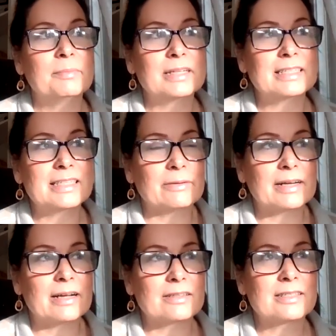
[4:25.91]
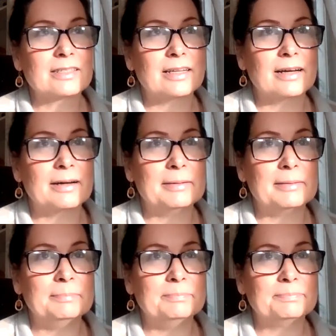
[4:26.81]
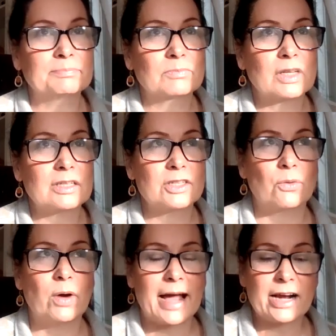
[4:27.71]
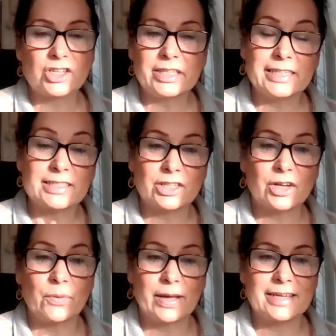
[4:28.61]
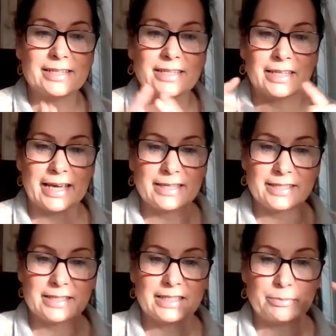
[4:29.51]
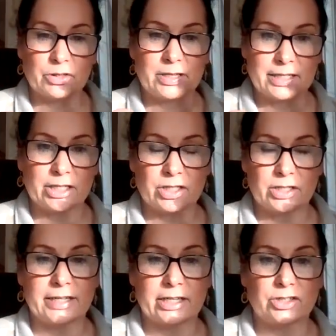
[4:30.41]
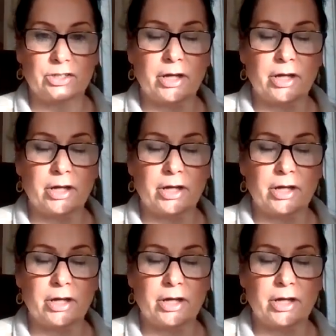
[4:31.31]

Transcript: Let's see what else. So what actually needs to go into the case conceptualization section?